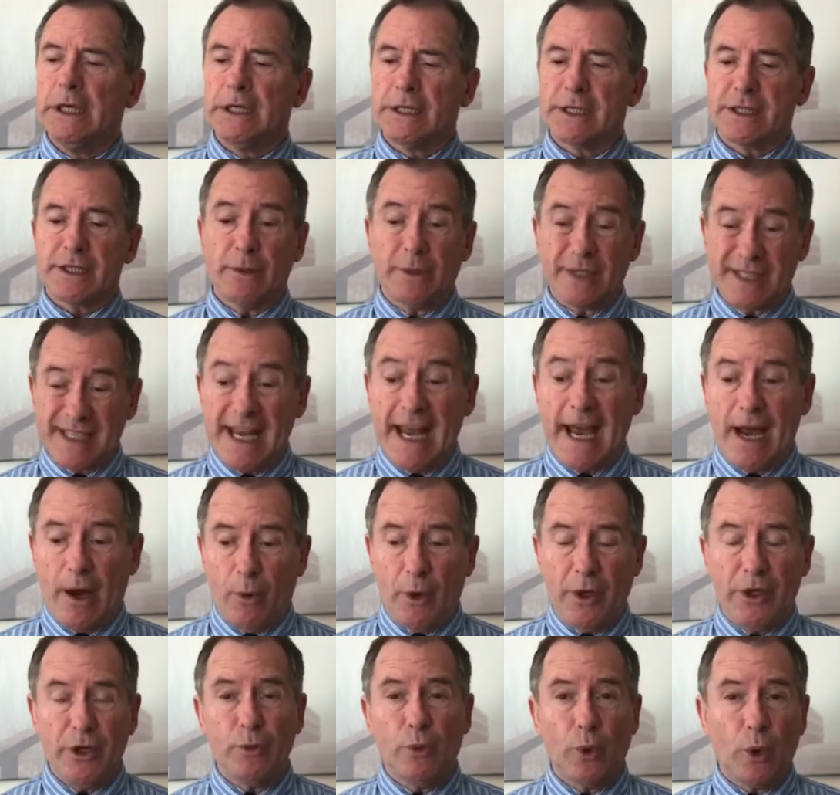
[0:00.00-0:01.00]
So it's now,
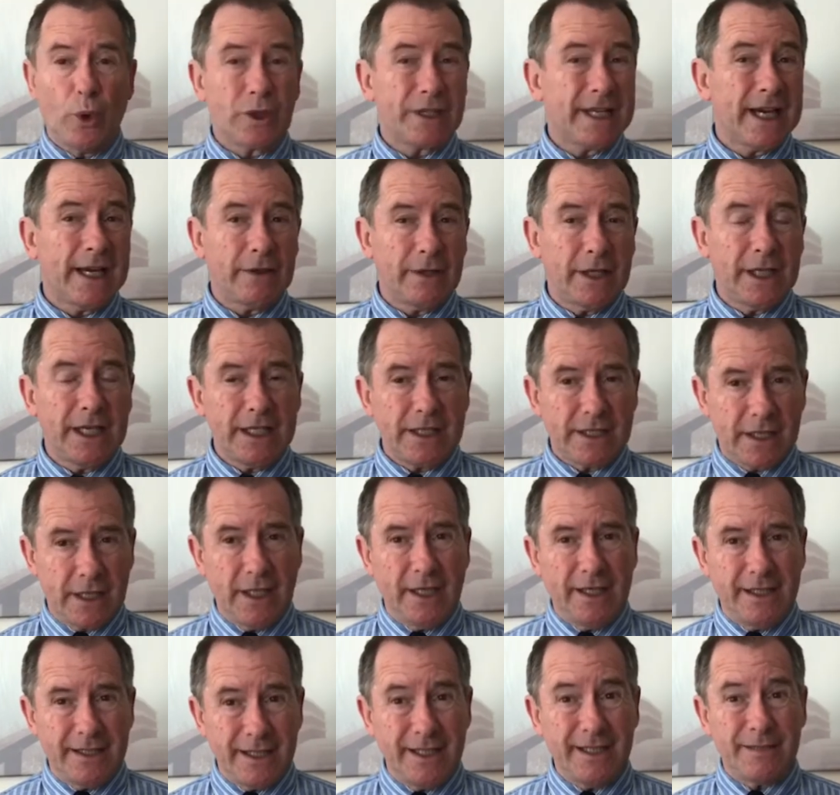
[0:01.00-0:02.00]
when you walk down, it is,
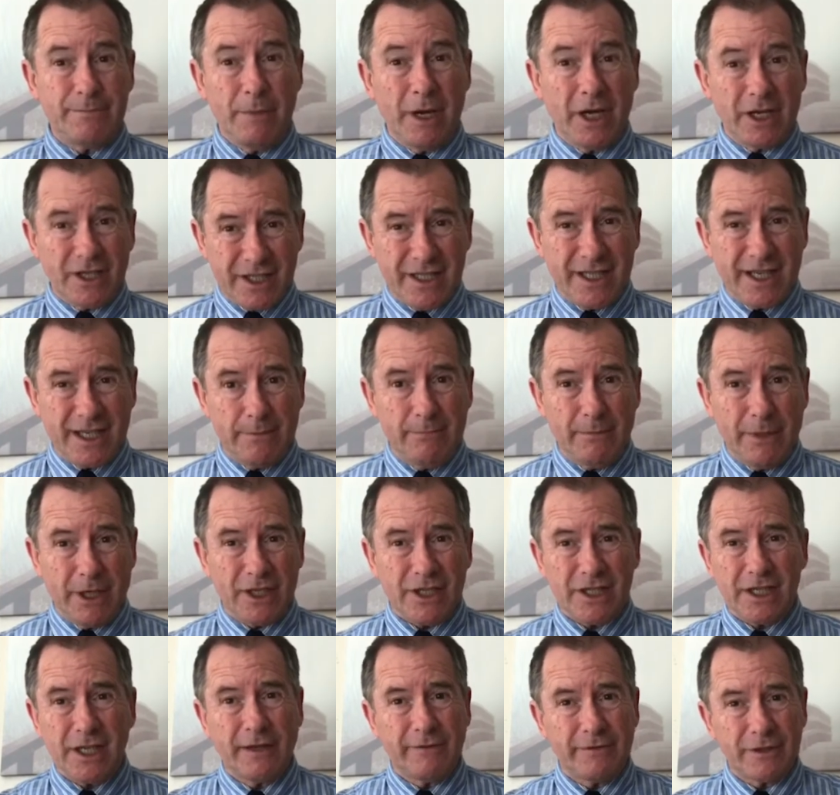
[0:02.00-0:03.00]
it is much,
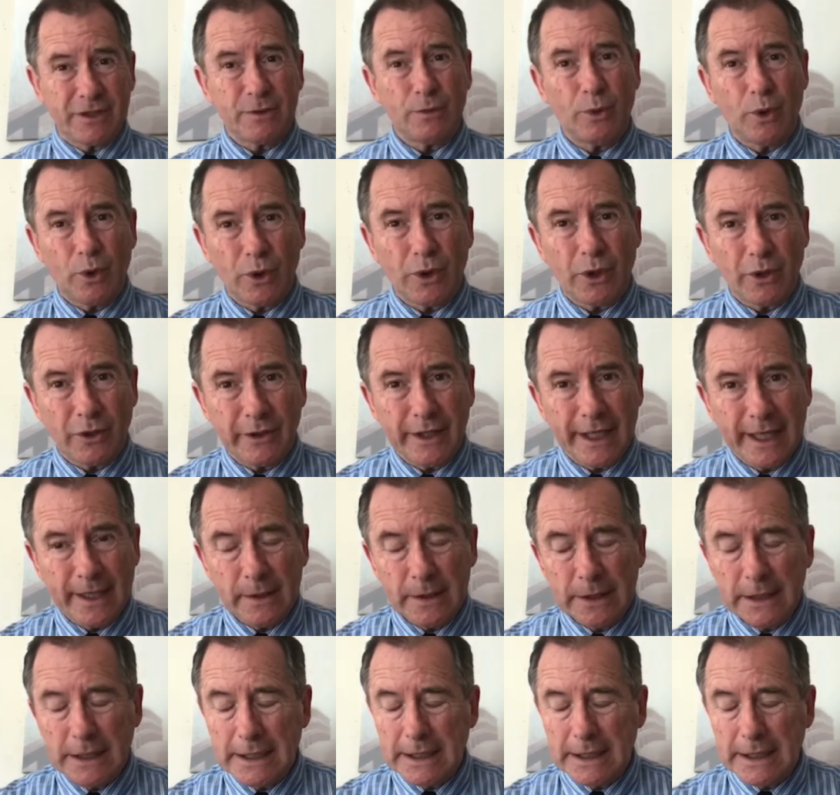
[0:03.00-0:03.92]
much safer to walk on now.